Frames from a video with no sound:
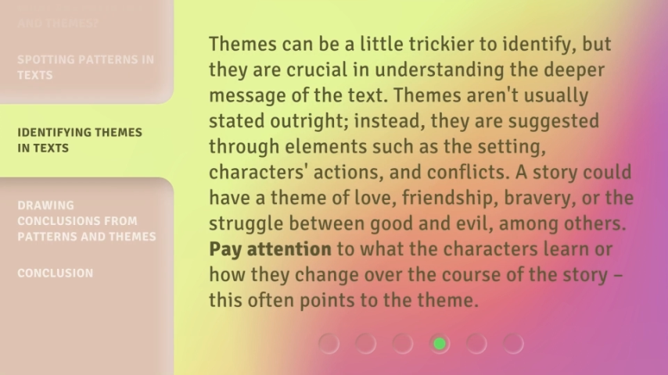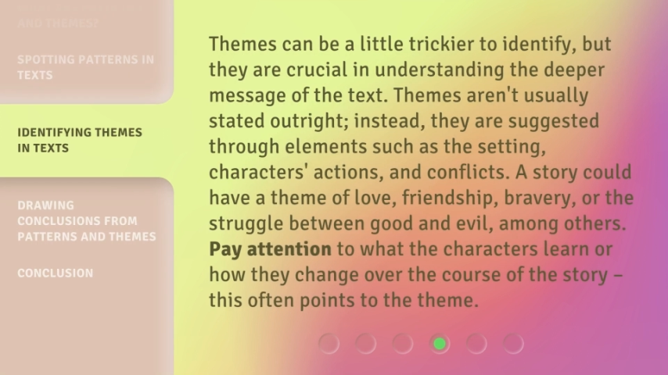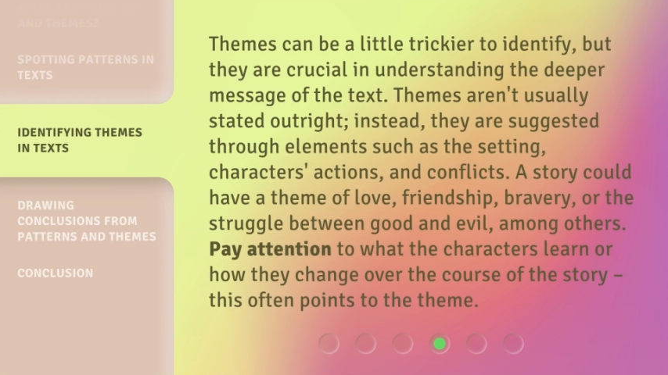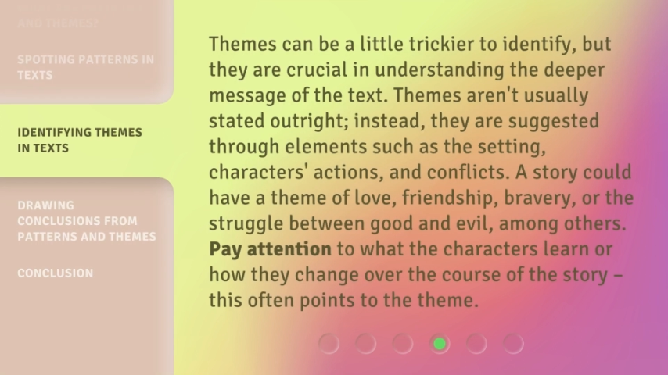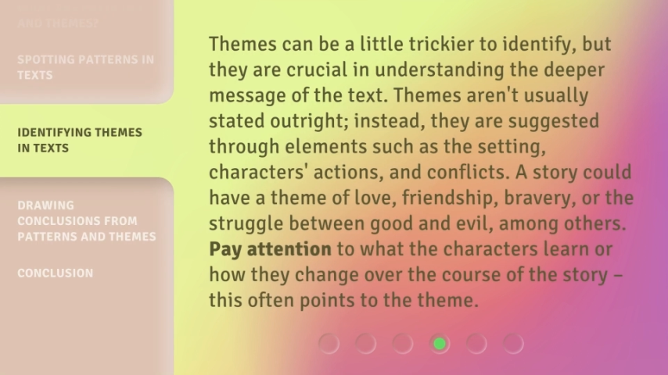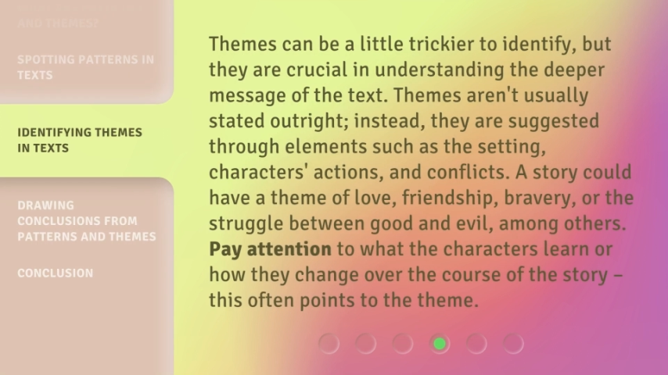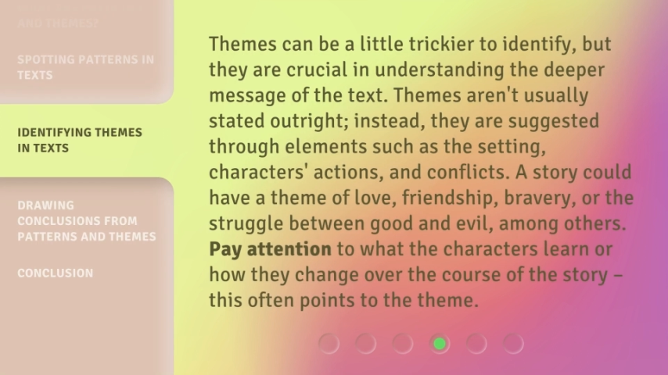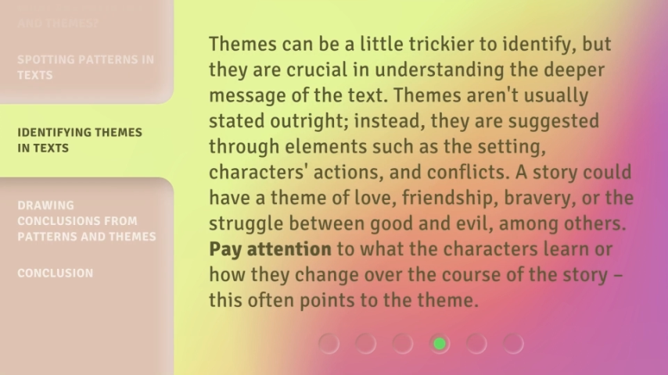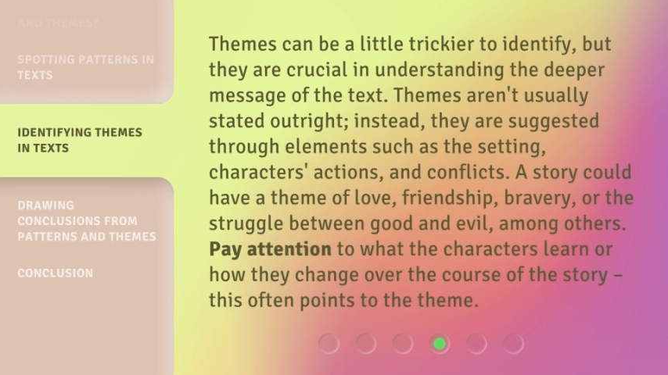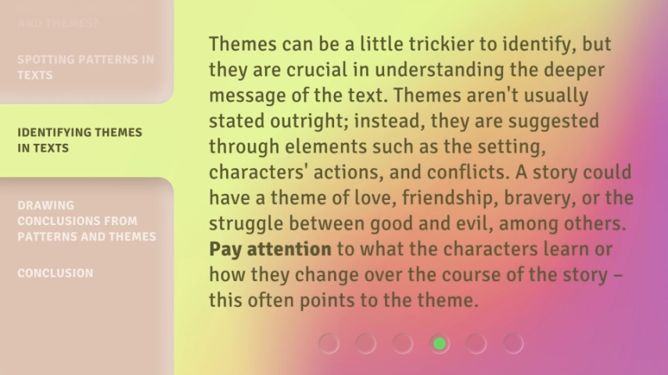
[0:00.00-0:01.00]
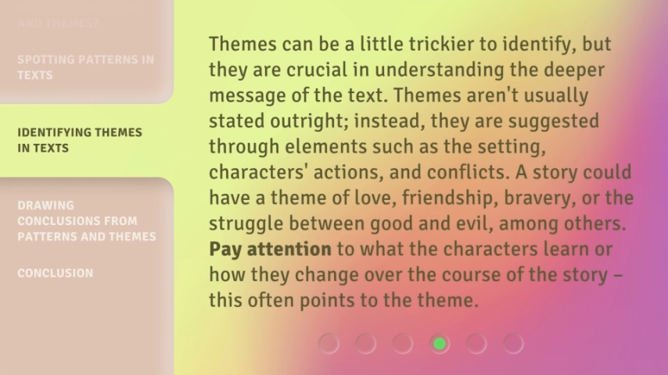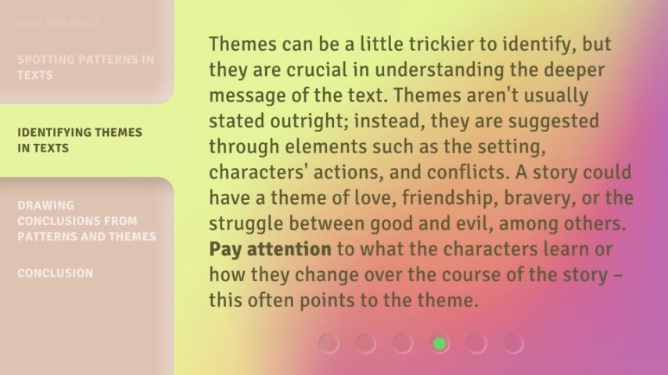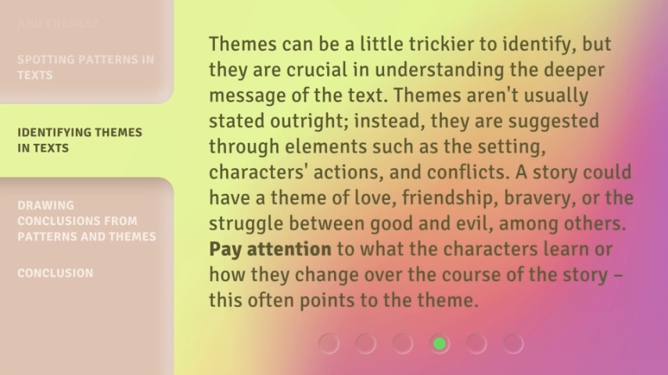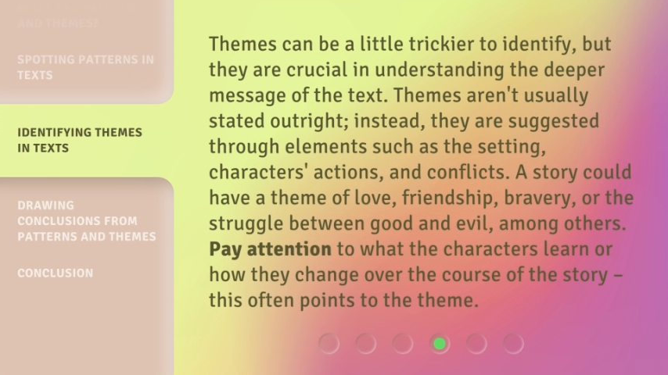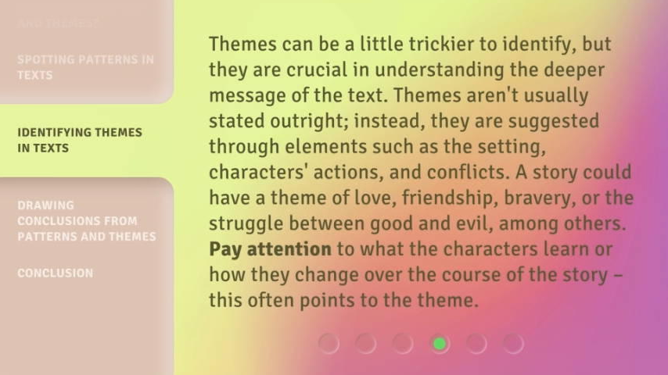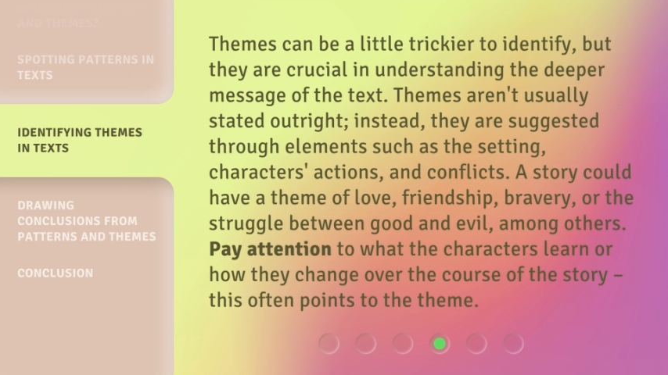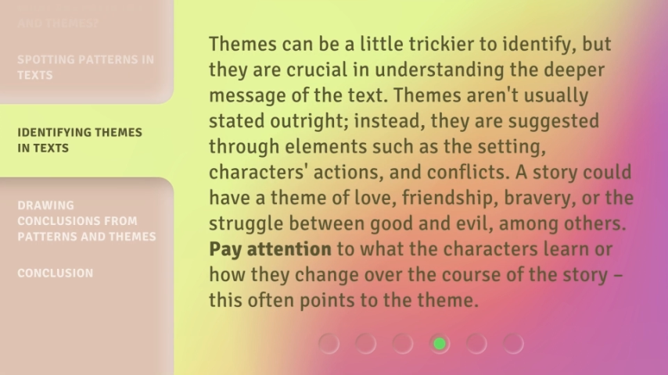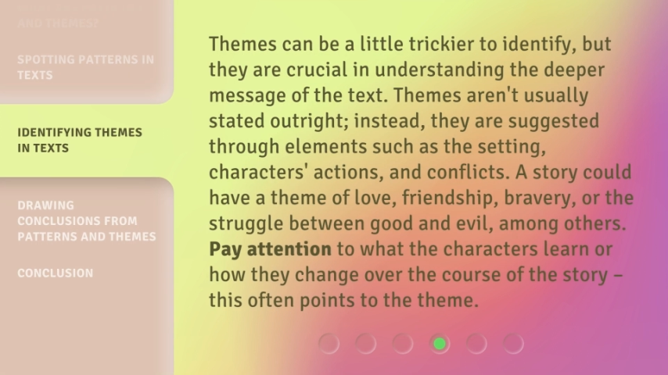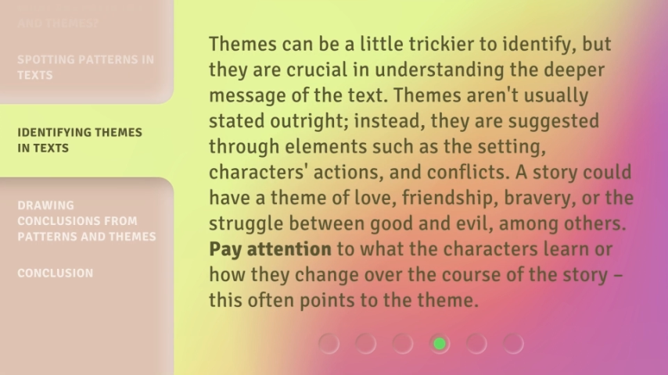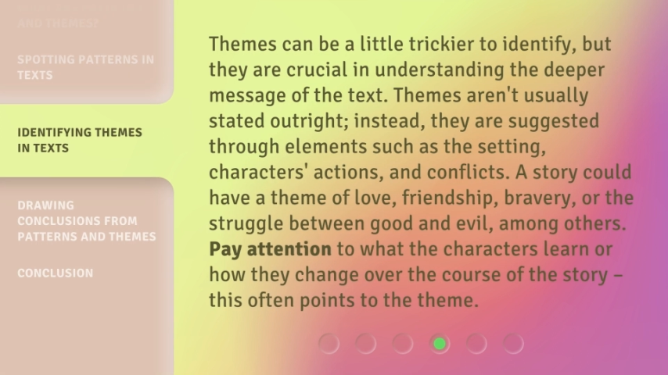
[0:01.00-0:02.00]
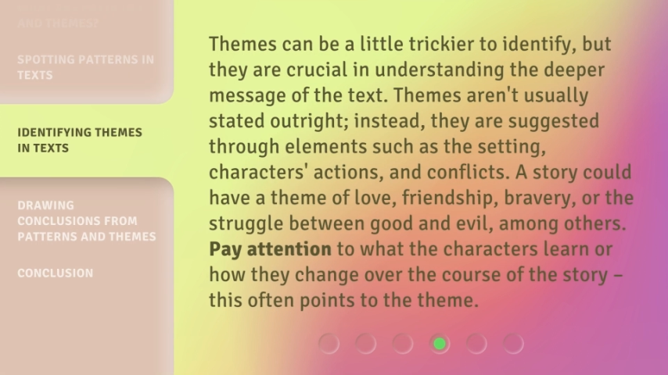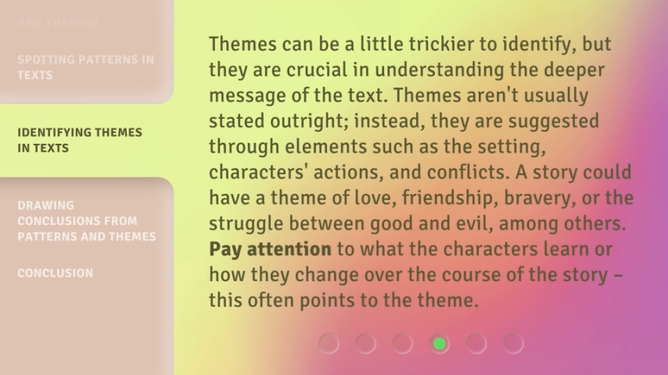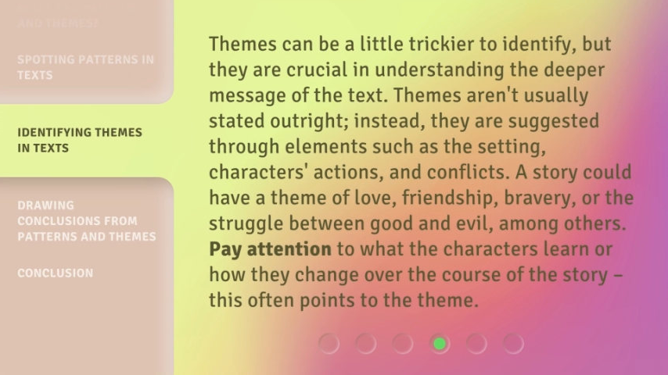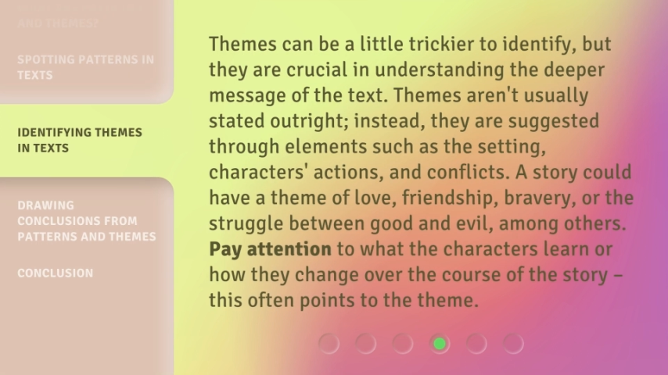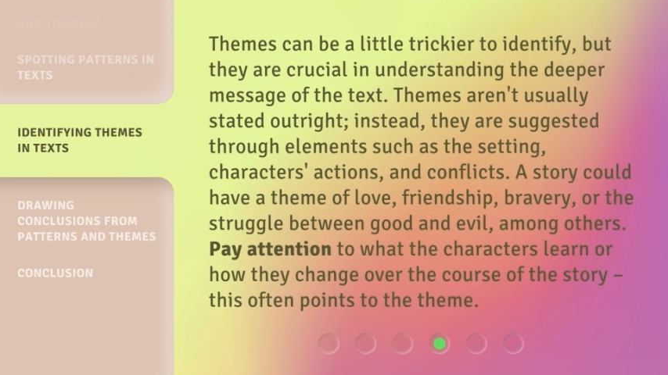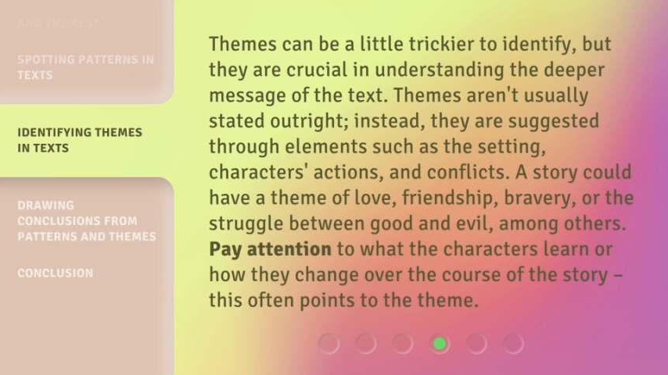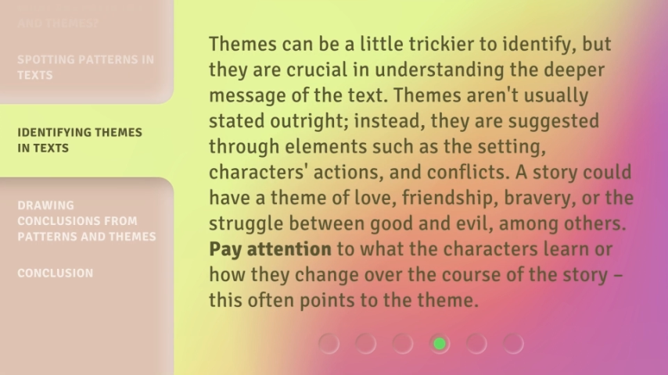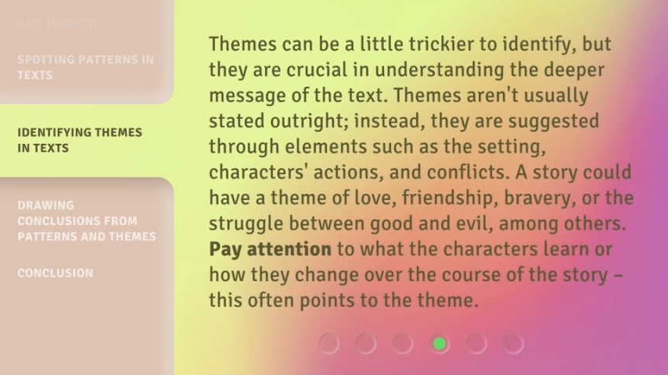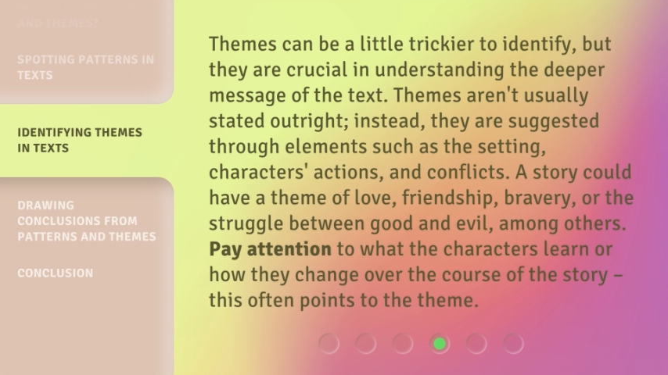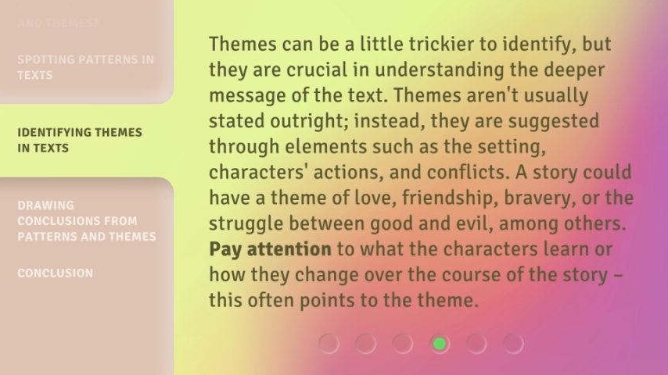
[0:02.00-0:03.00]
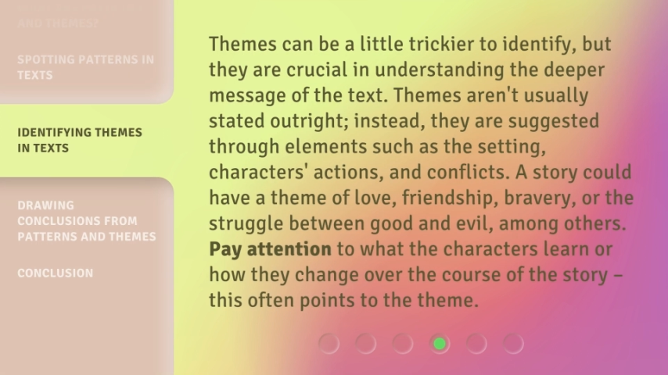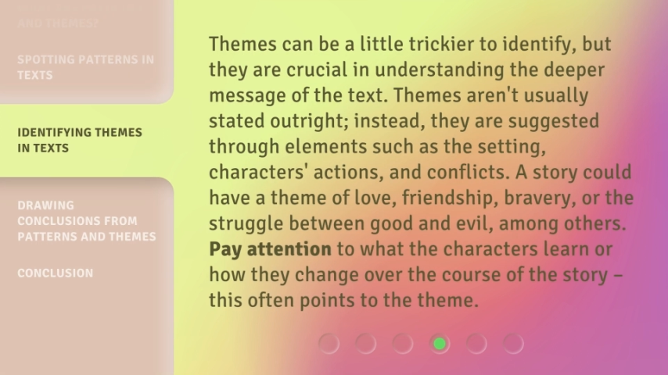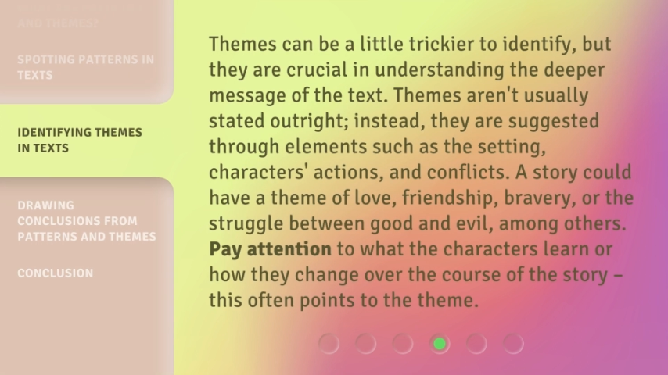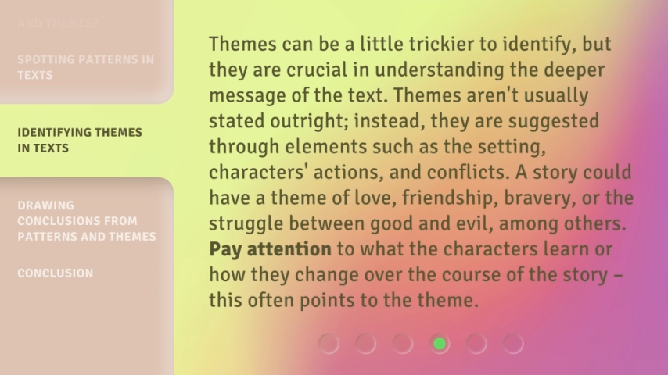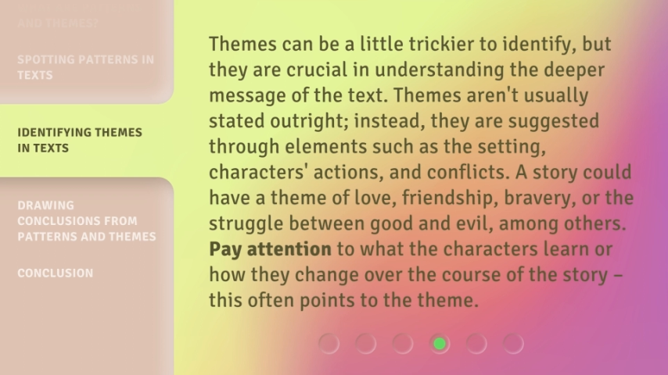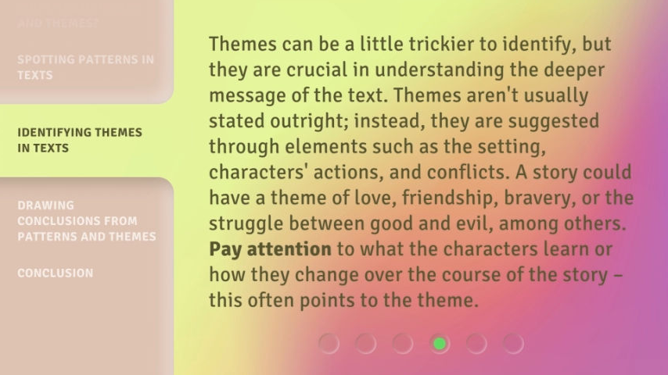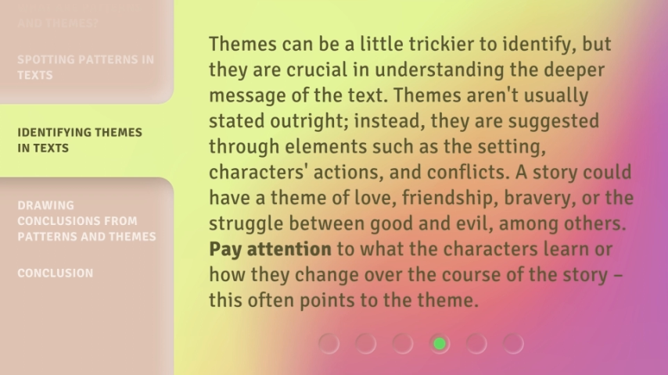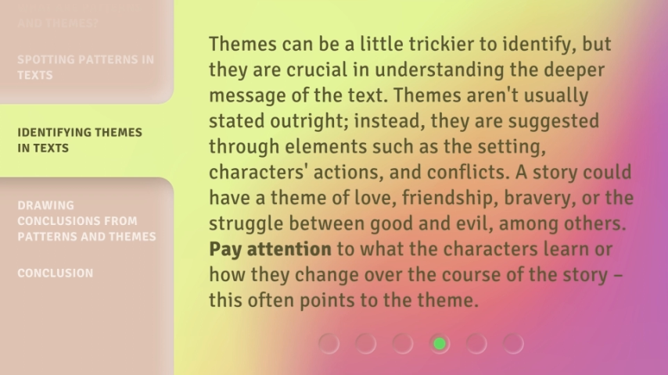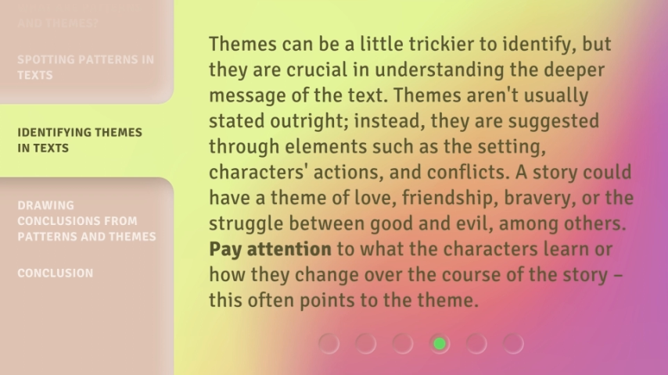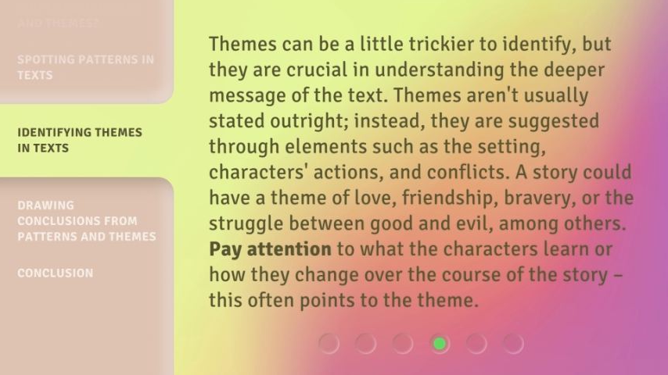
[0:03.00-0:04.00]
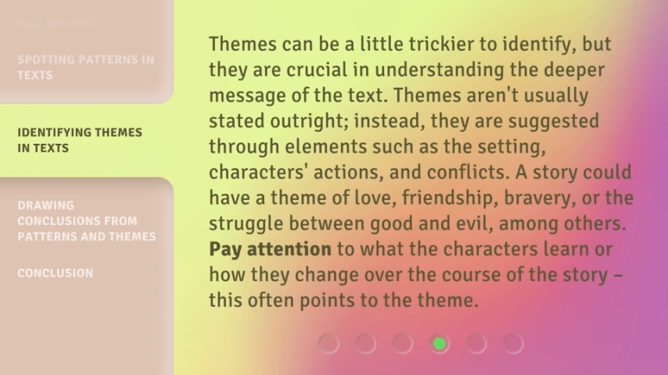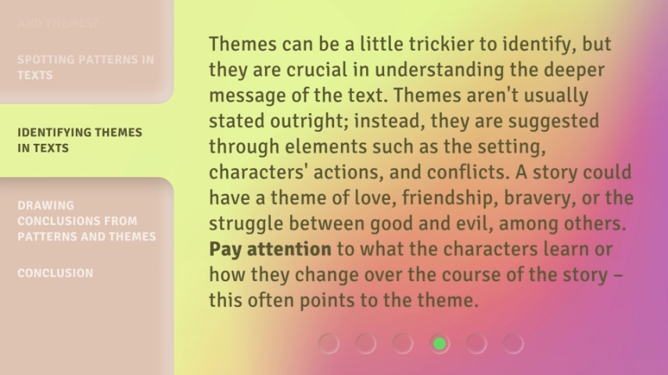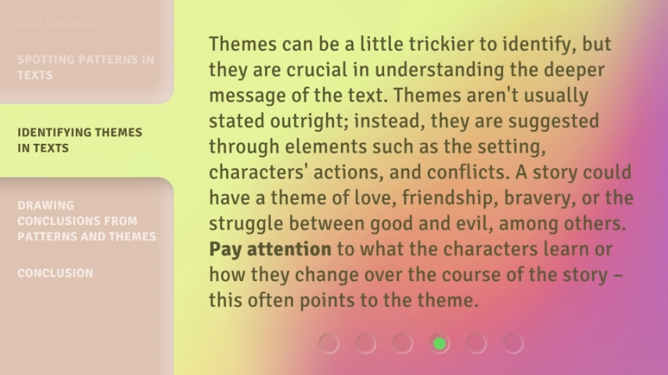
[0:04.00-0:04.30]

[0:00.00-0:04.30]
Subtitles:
No face is visible, so there are no lips to read.